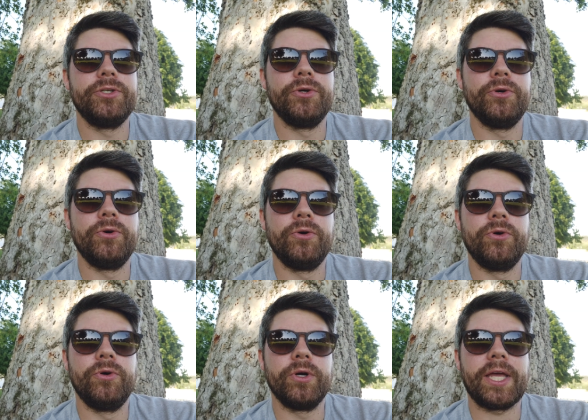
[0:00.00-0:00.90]

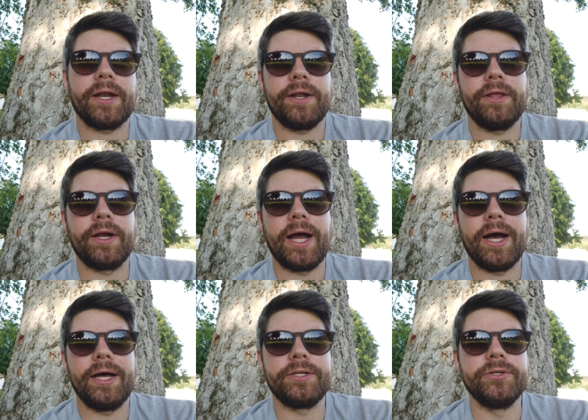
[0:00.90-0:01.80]
to get another
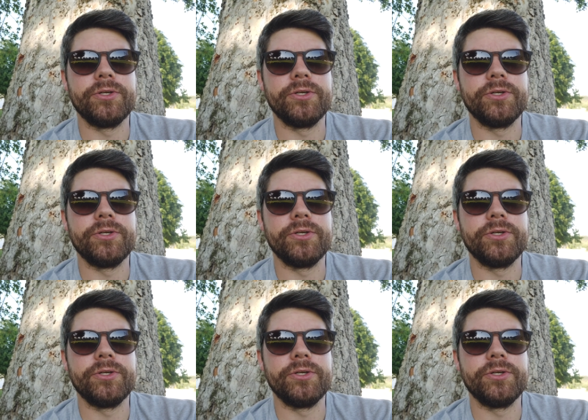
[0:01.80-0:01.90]
guy to